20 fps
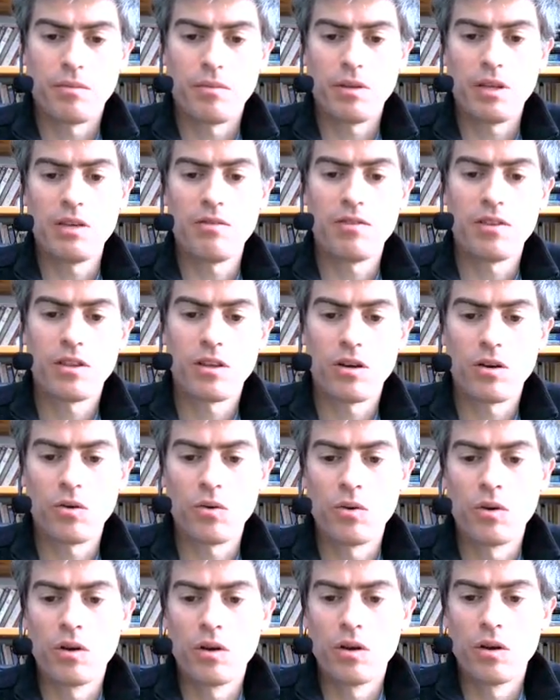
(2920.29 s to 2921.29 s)
Even though
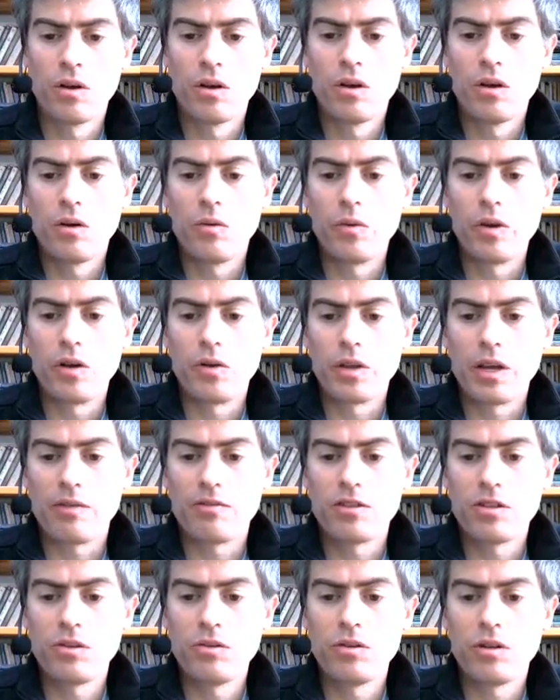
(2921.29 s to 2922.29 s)
we only have 2